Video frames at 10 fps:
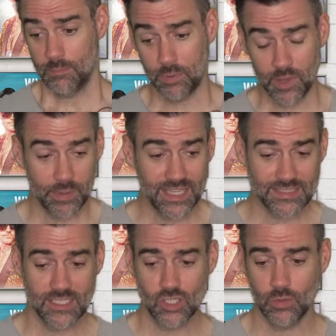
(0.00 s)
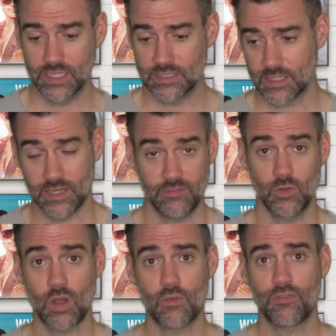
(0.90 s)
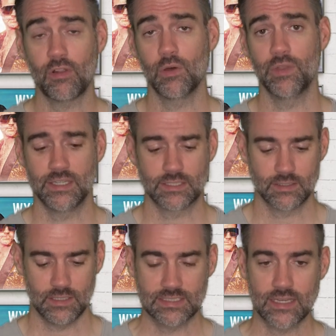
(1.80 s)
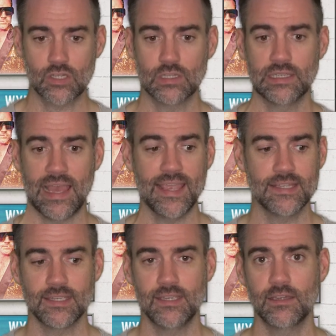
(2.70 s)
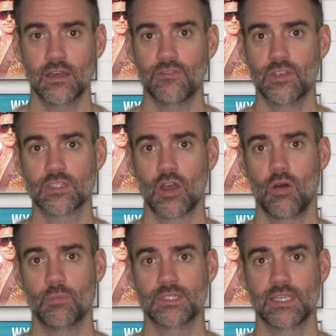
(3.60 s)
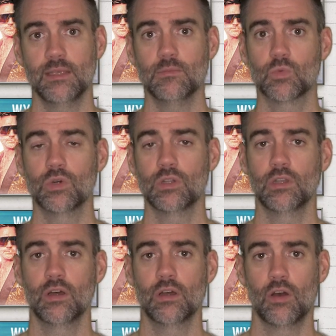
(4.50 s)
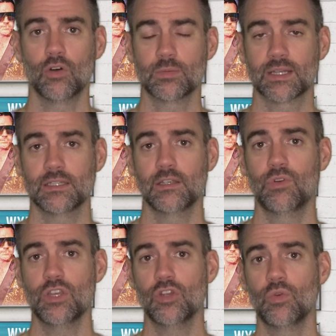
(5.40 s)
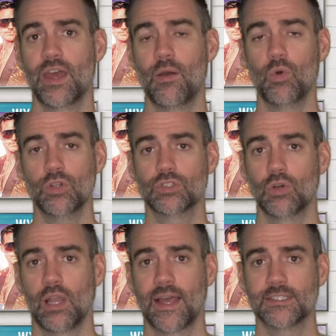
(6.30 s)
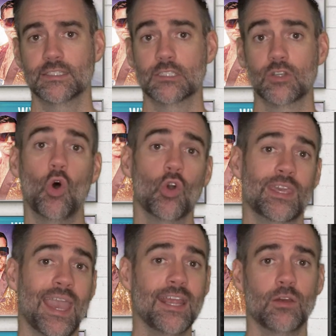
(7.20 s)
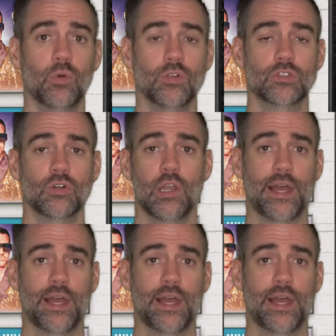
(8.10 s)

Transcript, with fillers: But the biggest issue is, and if you don't follow this, essentially 18 of the top teams will uh, automatically renew their World Tour licenses or gain a World Tour